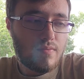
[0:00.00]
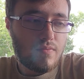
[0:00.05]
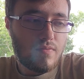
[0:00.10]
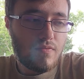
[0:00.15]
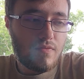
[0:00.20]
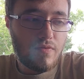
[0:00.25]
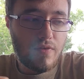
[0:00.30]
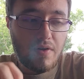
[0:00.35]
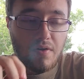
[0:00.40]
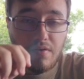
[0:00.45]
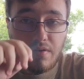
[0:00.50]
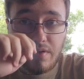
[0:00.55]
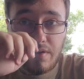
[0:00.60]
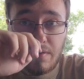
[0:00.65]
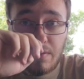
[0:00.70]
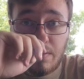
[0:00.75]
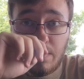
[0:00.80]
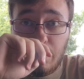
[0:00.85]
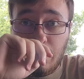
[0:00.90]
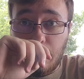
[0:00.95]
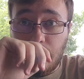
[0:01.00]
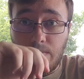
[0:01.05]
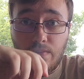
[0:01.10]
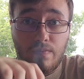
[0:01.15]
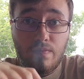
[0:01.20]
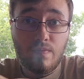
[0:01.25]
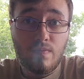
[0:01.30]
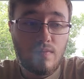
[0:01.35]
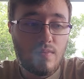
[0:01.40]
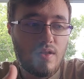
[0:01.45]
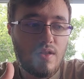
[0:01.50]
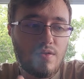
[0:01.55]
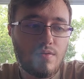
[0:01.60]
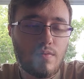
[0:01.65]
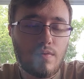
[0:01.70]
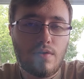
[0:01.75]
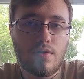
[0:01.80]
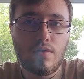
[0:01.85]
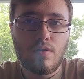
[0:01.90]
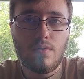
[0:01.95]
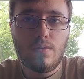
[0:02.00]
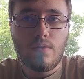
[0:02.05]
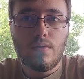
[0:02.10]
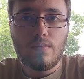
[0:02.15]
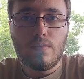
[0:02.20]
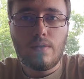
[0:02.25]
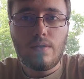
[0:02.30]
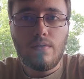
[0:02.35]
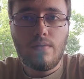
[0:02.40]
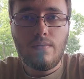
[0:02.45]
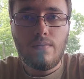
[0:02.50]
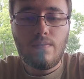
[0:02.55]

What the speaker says: fairly old. This one's a newer one.